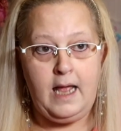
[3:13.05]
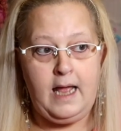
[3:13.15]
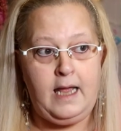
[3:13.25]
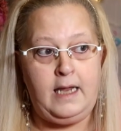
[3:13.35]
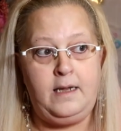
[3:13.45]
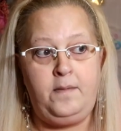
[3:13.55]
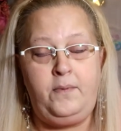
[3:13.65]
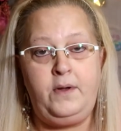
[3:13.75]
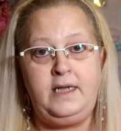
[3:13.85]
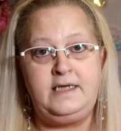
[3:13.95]
and I'm
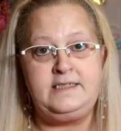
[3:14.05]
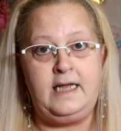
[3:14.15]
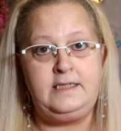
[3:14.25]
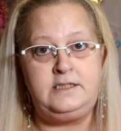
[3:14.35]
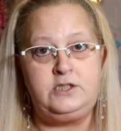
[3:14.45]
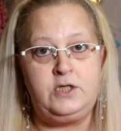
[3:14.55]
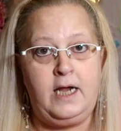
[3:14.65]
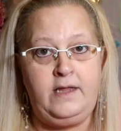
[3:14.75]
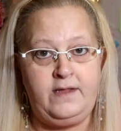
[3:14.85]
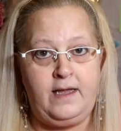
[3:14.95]
pretty excited to
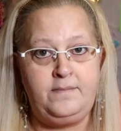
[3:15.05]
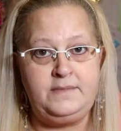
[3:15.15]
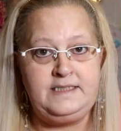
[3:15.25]
try them.